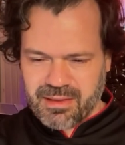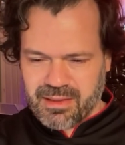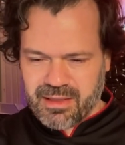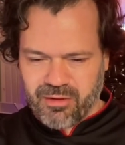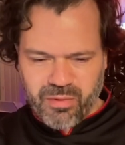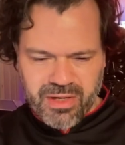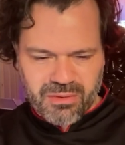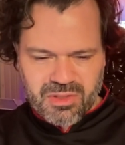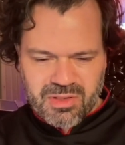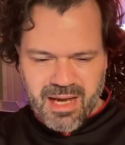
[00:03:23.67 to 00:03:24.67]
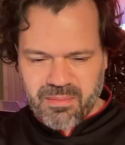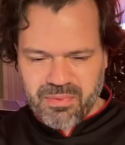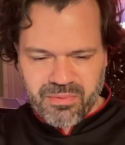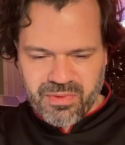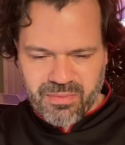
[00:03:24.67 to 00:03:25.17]
if we don't stop
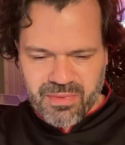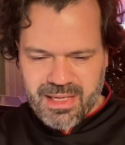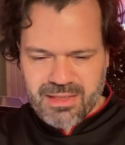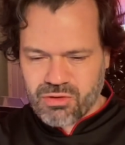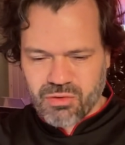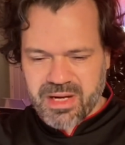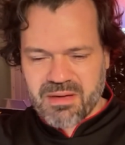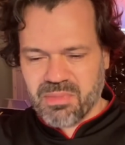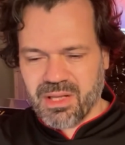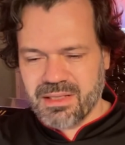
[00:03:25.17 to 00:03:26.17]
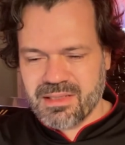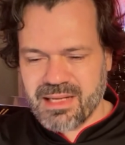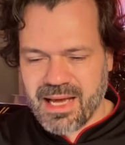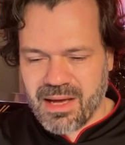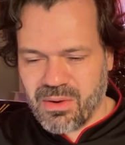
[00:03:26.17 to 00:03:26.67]
these green bloods
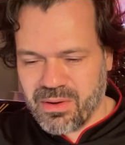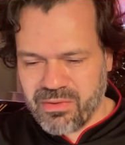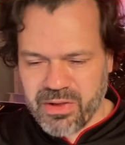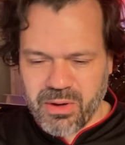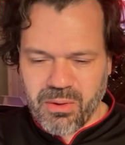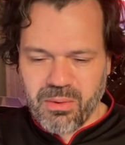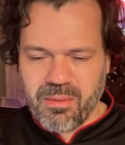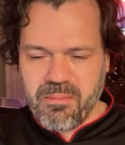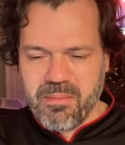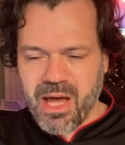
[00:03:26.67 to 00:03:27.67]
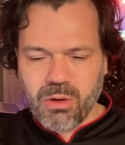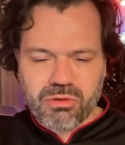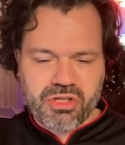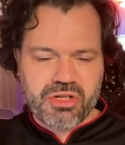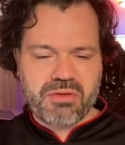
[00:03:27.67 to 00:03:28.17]
now, they'll
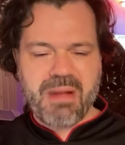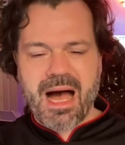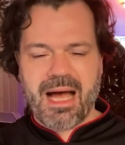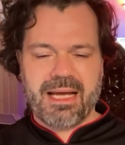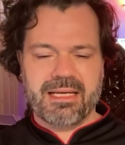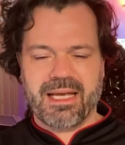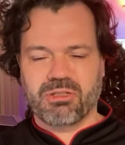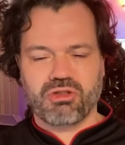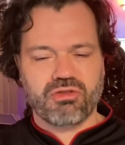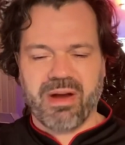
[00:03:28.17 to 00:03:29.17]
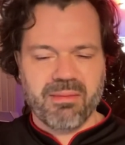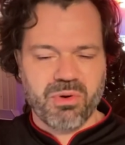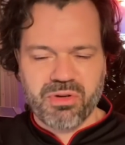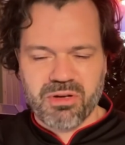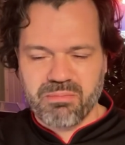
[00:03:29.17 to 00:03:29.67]
meld your mind and
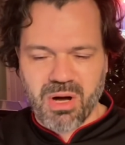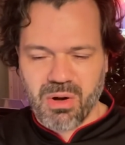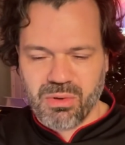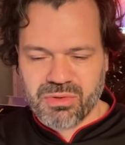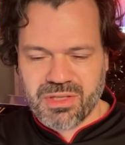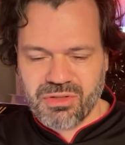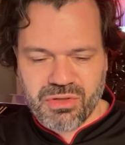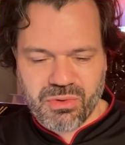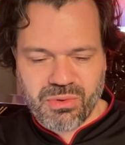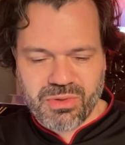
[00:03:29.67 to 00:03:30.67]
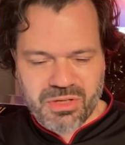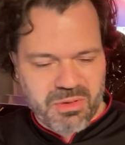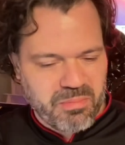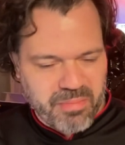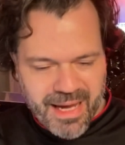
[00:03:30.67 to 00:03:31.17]
scramble your balls until you're
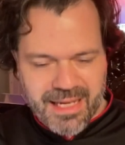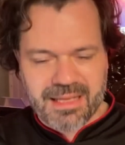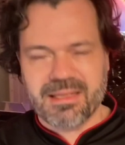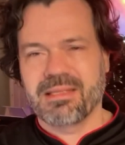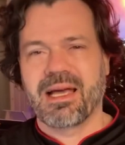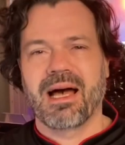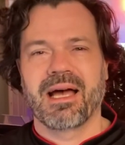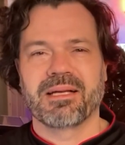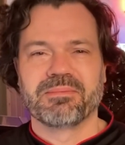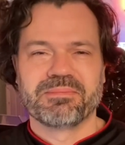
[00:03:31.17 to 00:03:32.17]
begging to die.